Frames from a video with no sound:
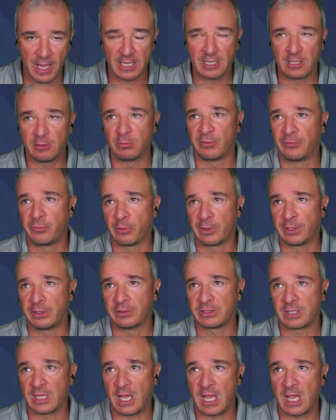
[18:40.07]
And before you
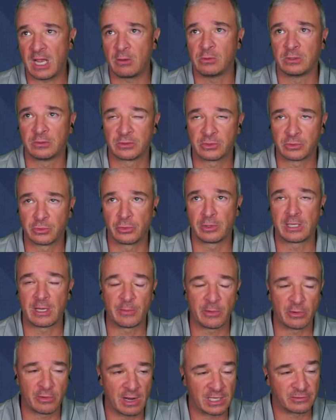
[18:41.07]
say, hey, well, screw the
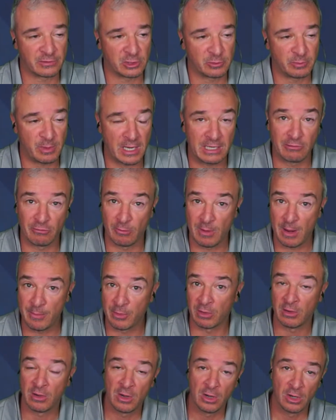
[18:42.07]
Democrats for spending,
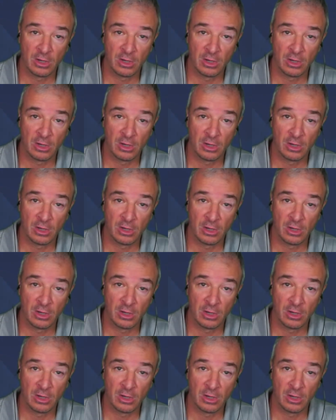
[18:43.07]
remember,